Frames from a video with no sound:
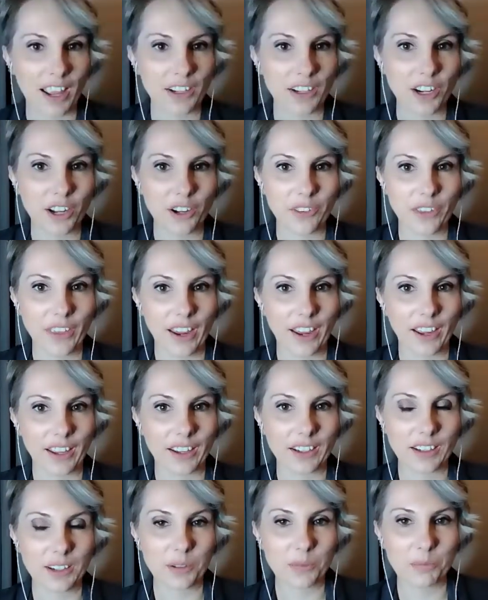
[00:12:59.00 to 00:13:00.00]
I know
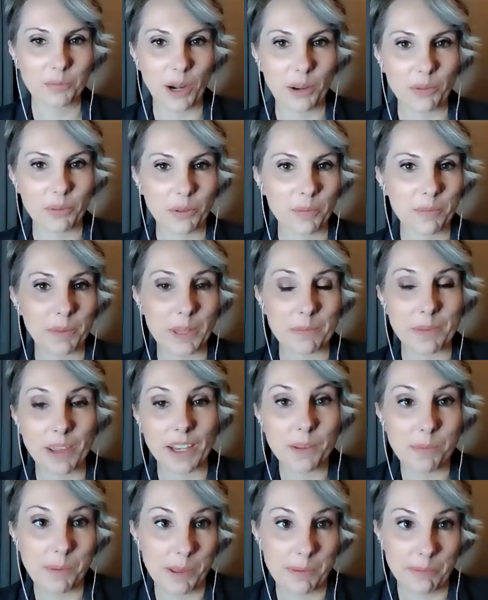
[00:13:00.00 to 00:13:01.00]
that probably
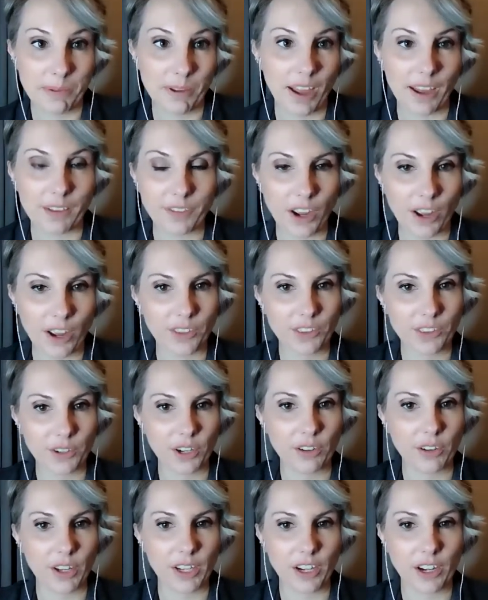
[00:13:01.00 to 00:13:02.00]
many people have gone
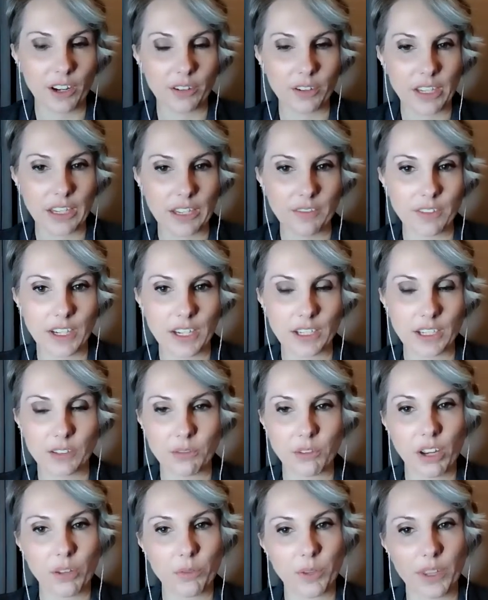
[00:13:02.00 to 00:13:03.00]
through. I know
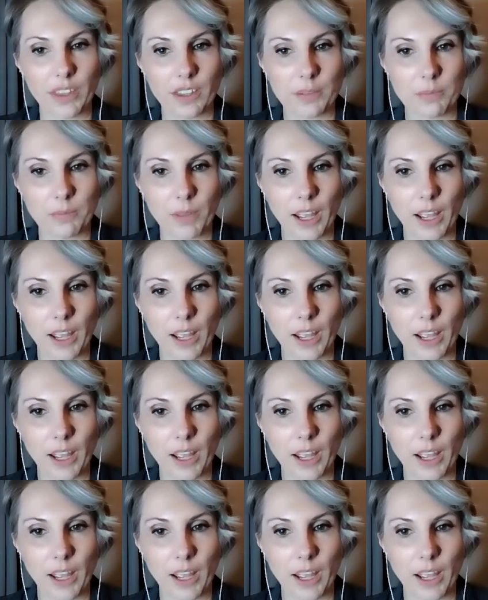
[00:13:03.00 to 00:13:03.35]
even within